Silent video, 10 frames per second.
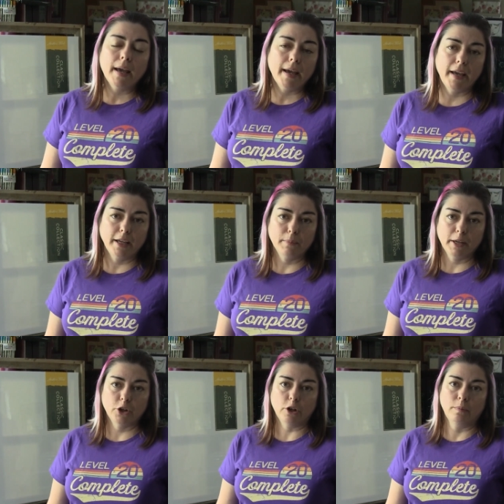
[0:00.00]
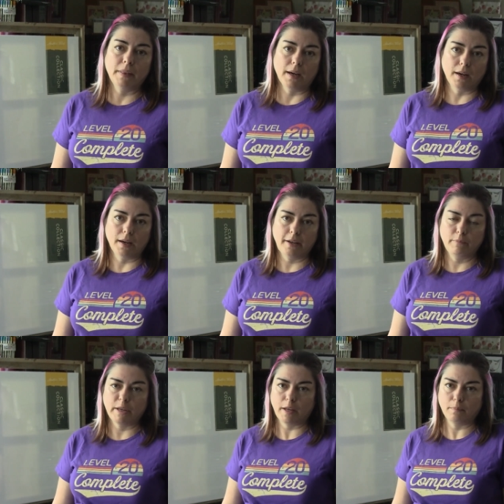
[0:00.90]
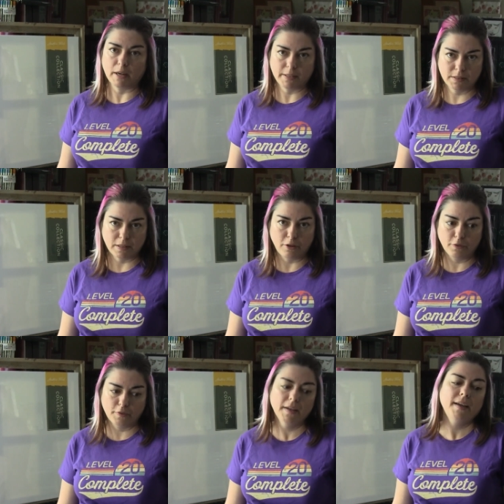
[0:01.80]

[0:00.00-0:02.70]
hang in my home that I've made myself.